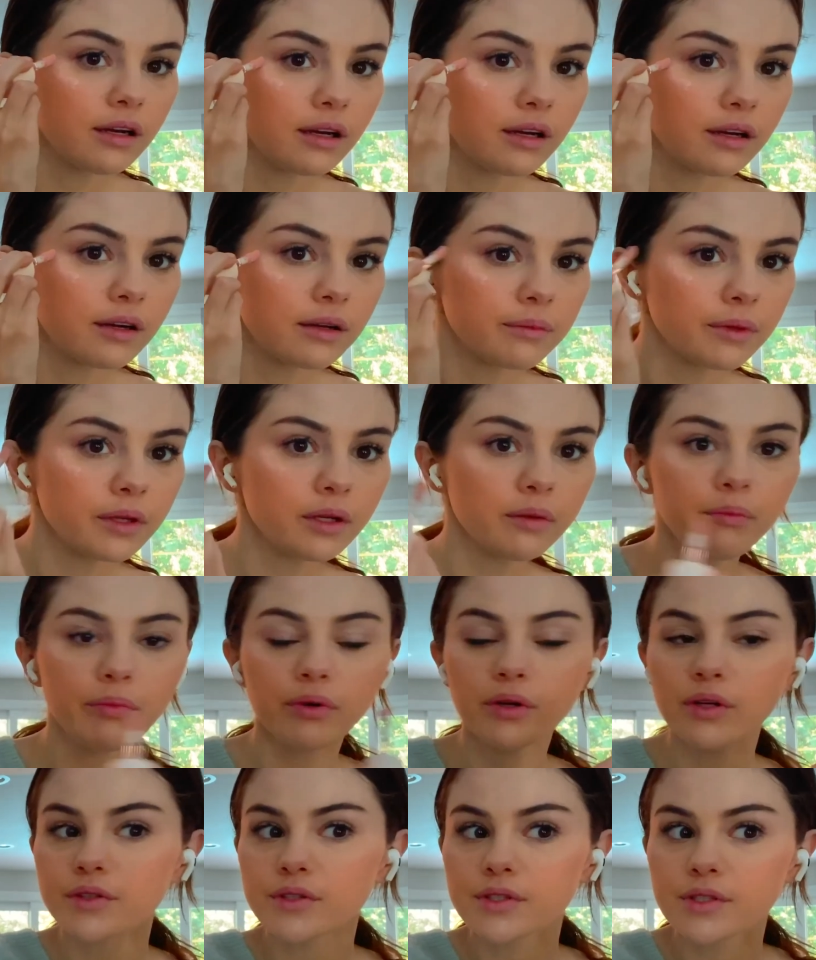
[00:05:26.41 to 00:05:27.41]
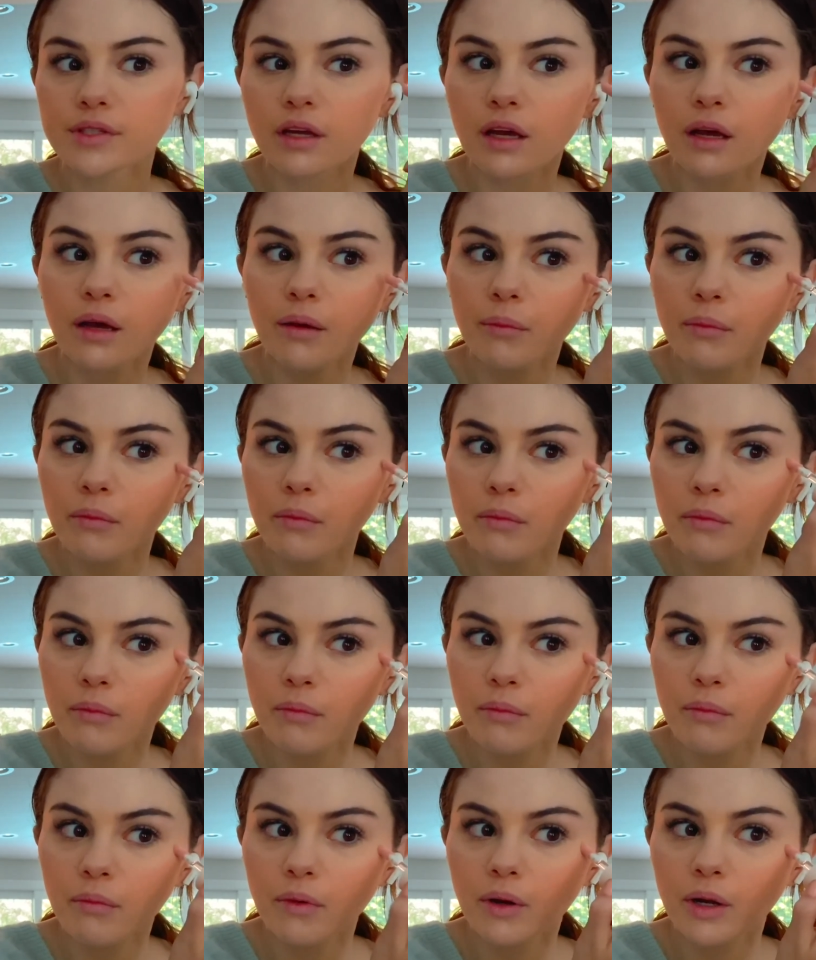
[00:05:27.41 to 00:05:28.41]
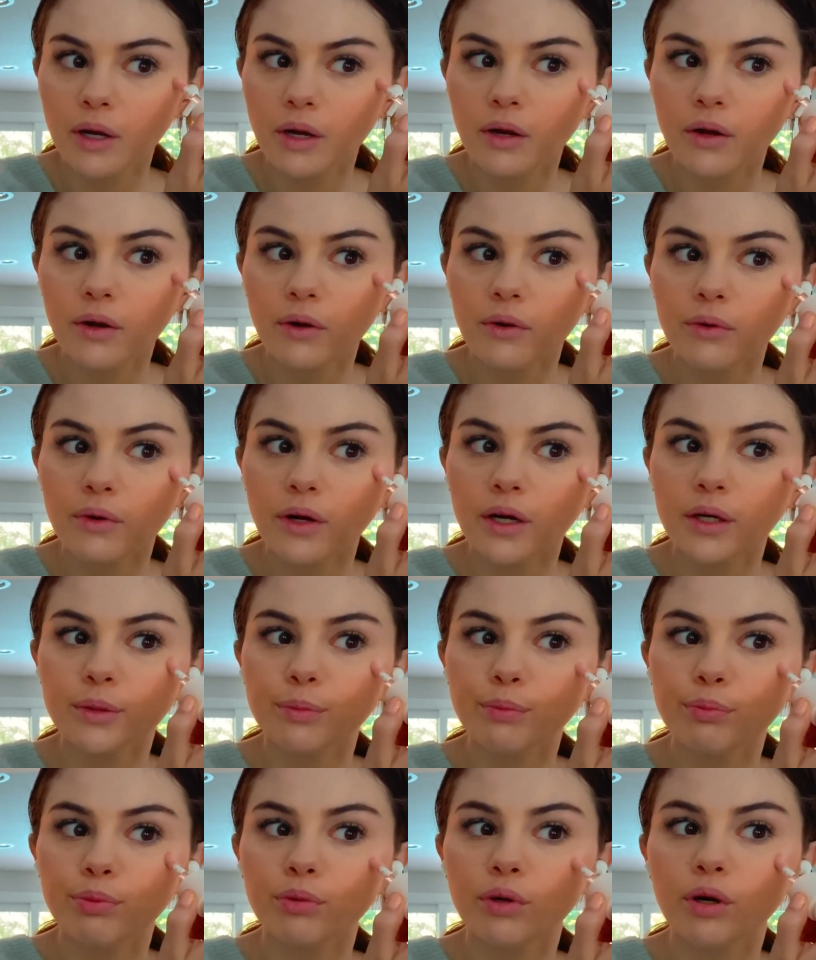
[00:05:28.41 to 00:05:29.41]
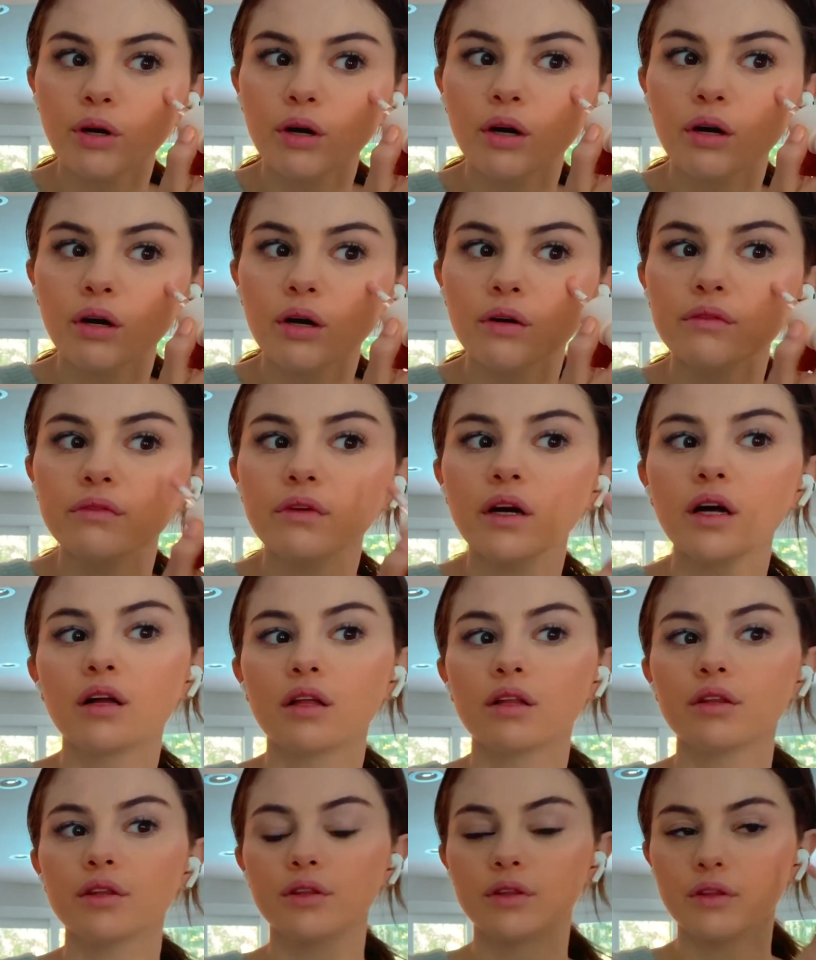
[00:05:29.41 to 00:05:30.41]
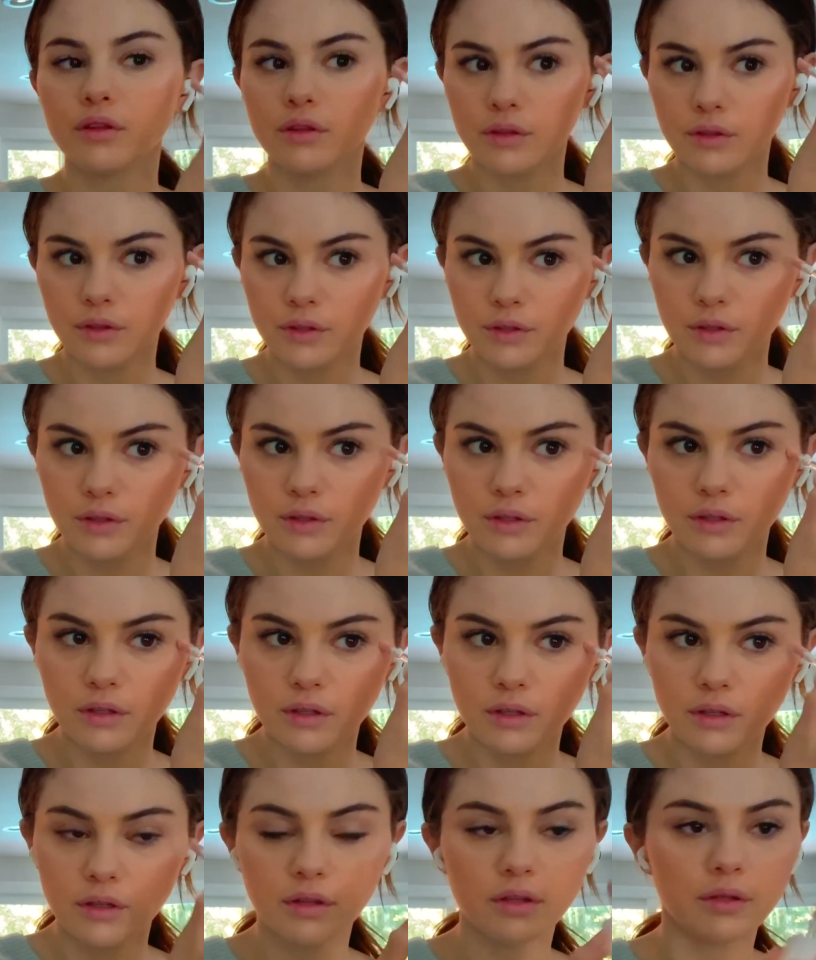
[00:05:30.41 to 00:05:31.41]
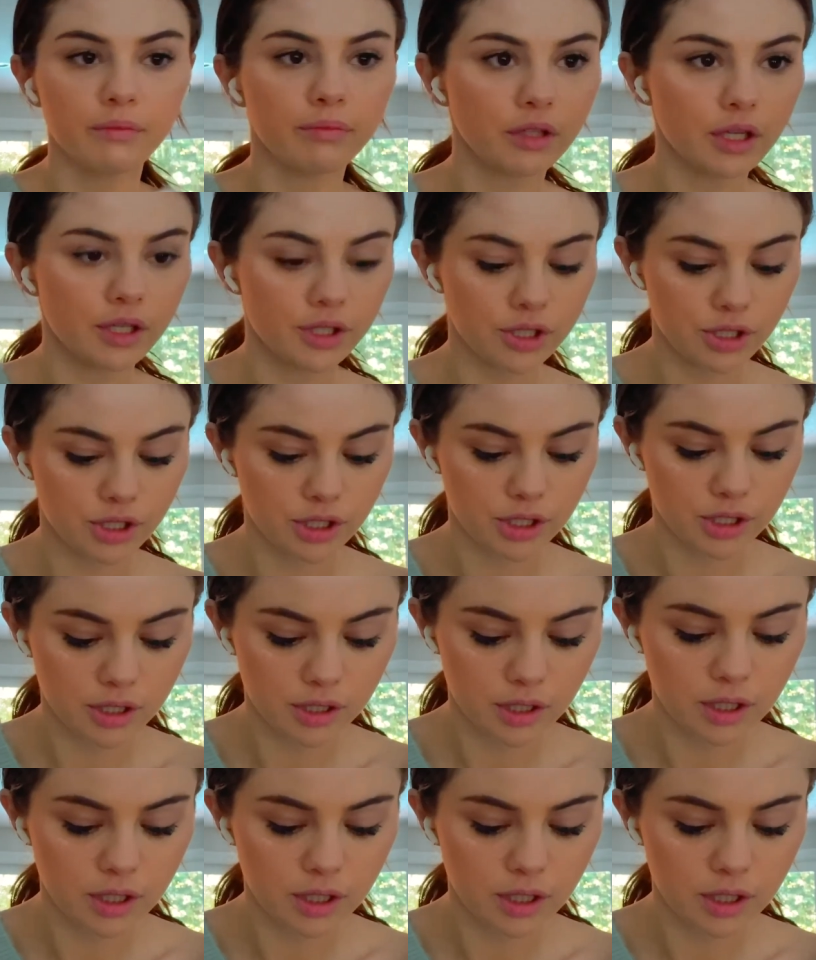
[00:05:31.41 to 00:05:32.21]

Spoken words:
I'm gonna put some right above blush.